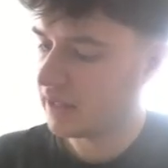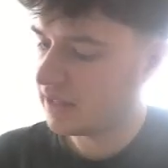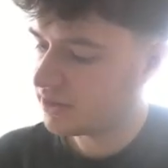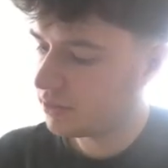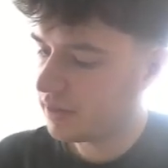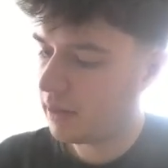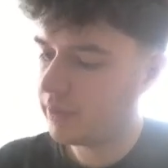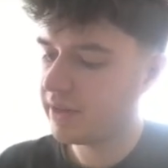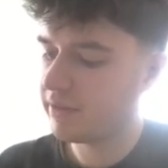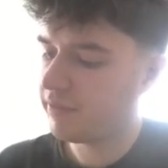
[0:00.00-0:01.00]
And so now
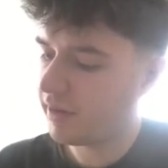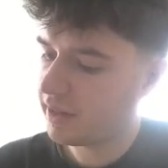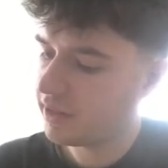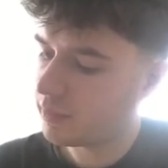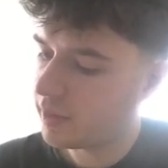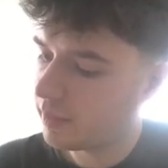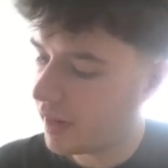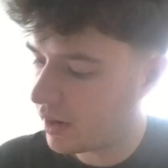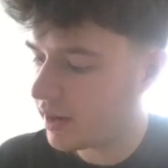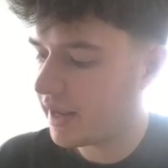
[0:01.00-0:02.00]
we can finally
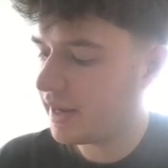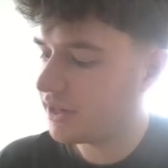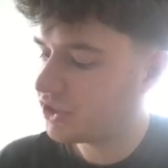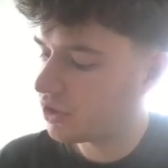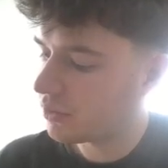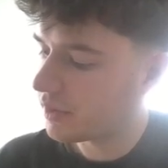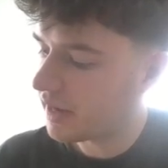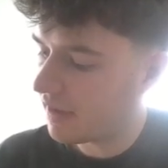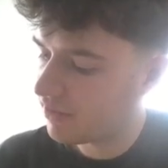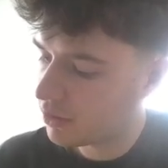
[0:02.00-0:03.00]
rewrite our h to the
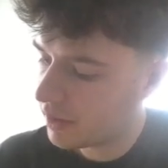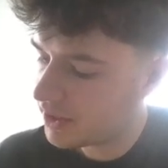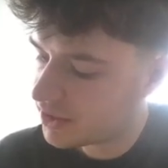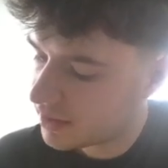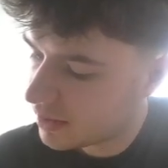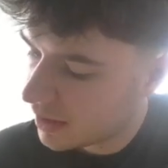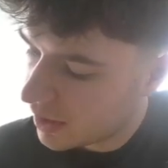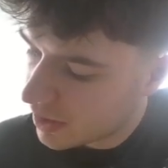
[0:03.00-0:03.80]
1/2 equation.